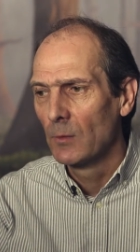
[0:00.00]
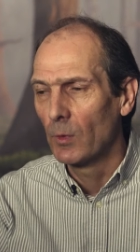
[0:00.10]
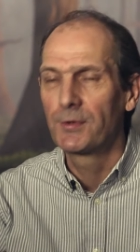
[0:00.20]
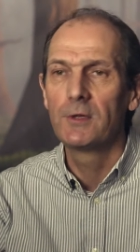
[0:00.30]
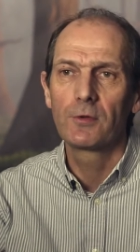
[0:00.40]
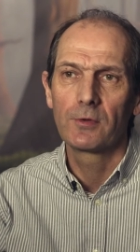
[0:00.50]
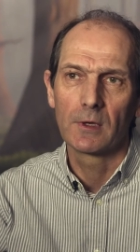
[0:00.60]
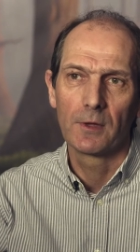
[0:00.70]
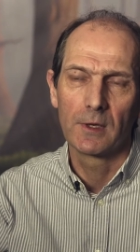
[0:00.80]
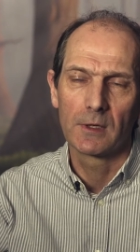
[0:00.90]
What's
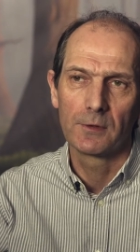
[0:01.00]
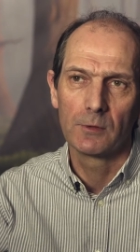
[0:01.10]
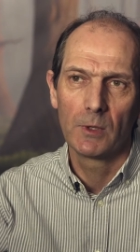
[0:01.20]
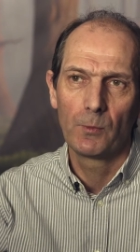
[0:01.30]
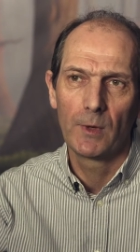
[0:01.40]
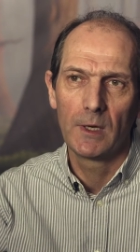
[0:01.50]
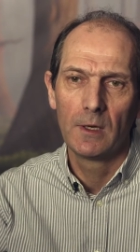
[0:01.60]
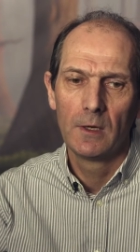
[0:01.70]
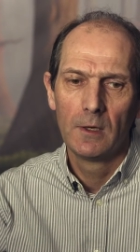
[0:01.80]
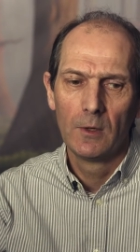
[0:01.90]
interesting, I think, is that when we,
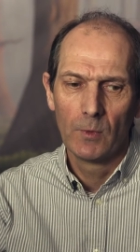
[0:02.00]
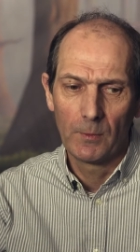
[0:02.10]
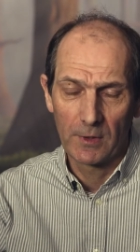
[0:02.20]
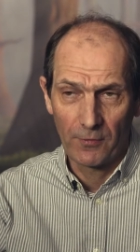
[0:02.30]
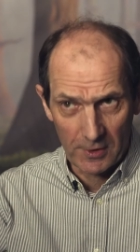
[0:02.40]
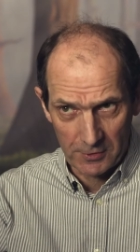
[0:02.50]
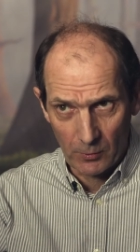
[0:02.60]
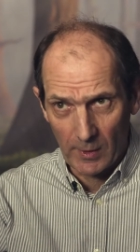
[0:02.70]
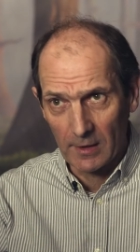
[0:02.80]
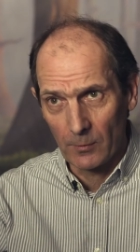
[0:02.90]
when we did Flushed
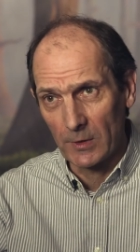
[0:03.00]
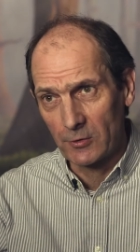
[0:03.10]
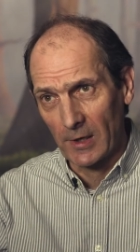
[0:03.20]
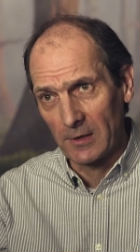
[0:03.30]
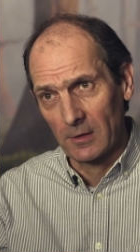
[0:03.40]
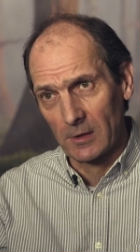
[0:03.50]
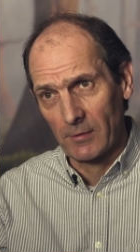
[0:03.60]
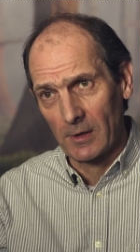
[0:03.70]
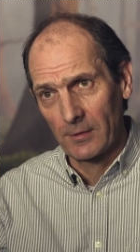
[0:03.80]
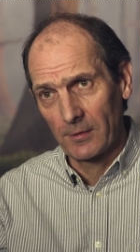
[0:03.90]
Away, we trained a lot of
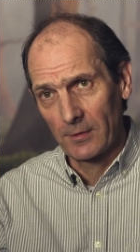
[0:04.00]
our,